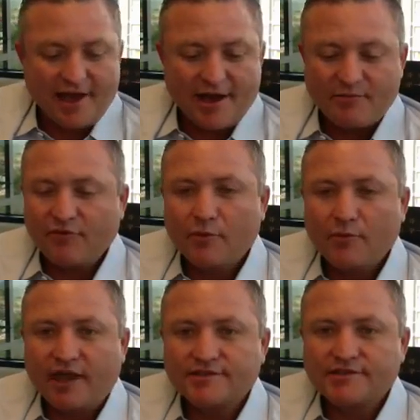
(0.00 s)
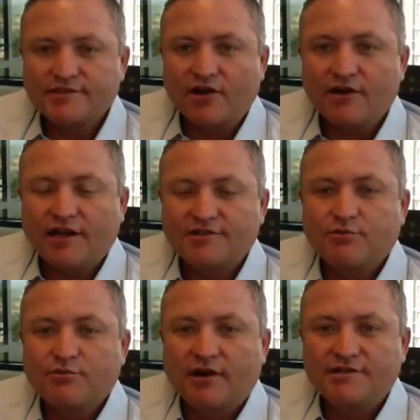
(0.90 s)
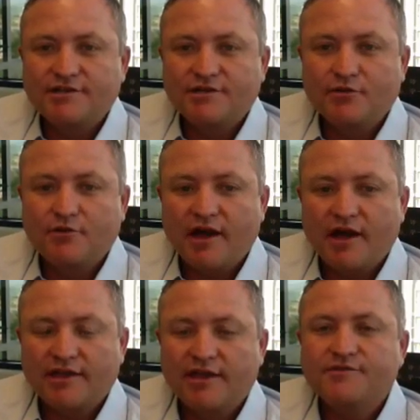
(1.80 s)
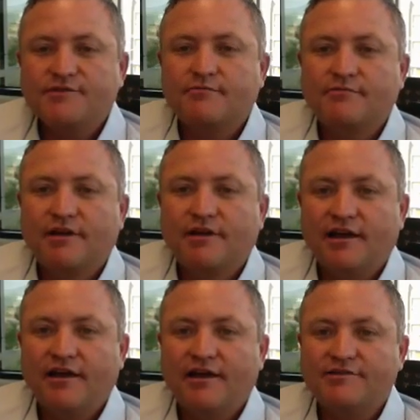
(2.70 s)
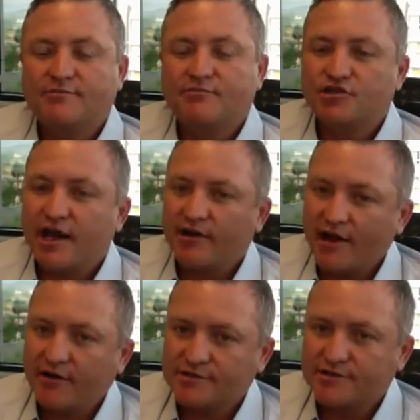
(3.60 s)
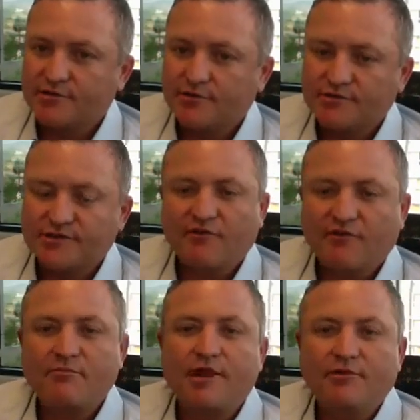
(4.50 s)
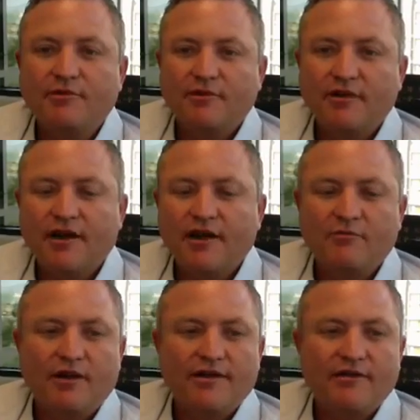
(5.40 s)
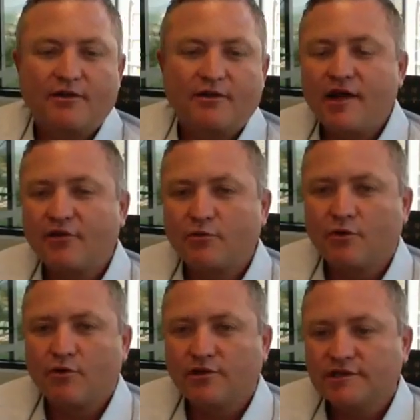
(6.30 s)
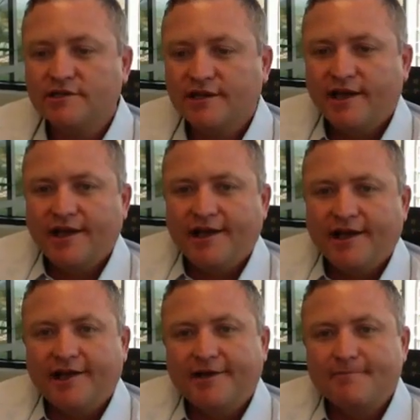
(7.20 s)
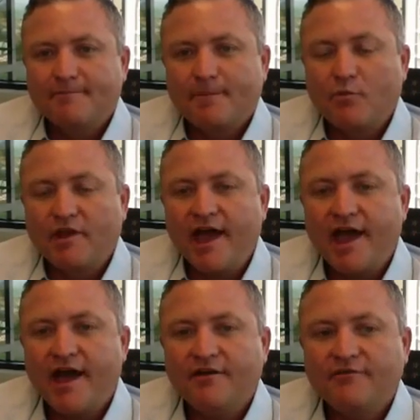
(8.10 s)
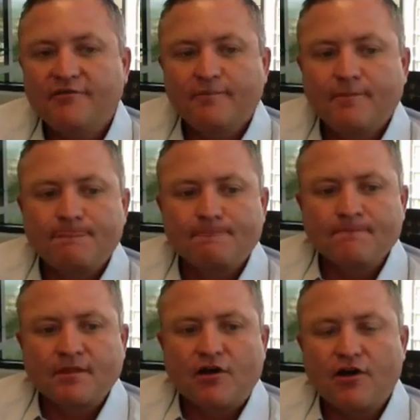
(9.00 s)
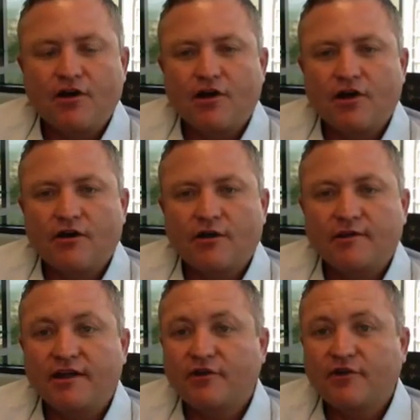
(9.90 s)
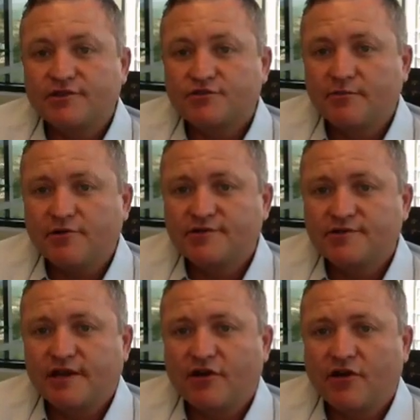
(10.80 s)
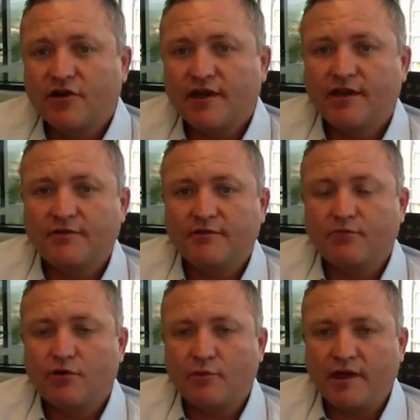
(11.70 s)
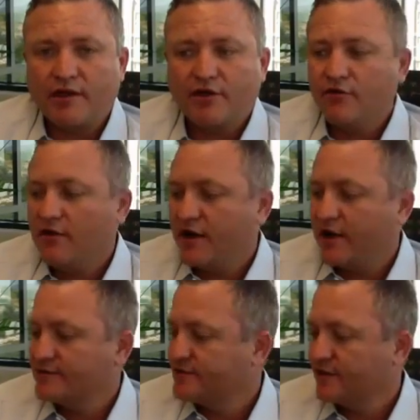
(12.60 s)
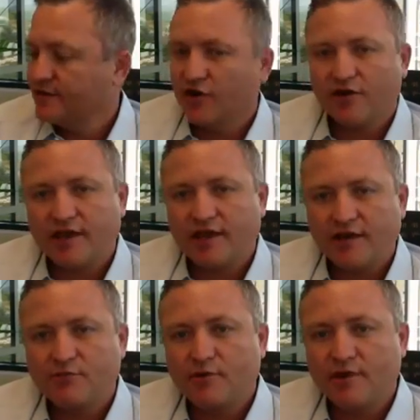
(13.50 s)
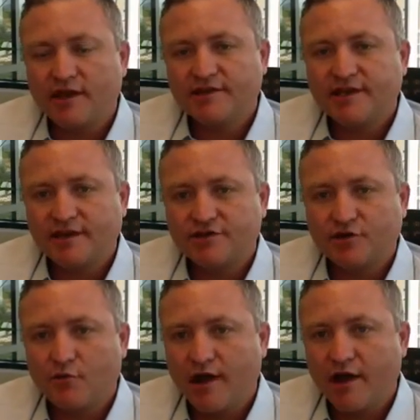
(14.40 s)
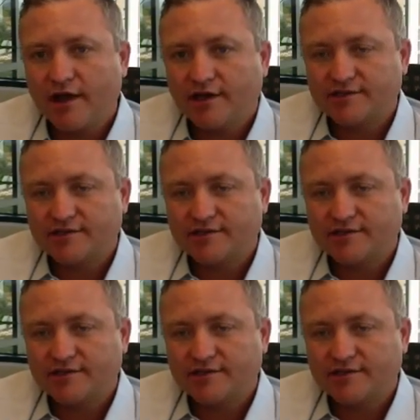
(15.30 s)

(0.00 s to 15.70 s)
Before we get started, I just wanted to give some shout outs to some of our people around the world. We have many of our distributors that are in Puerto Rico. I see that Hurricane Maria is headed your way. It's a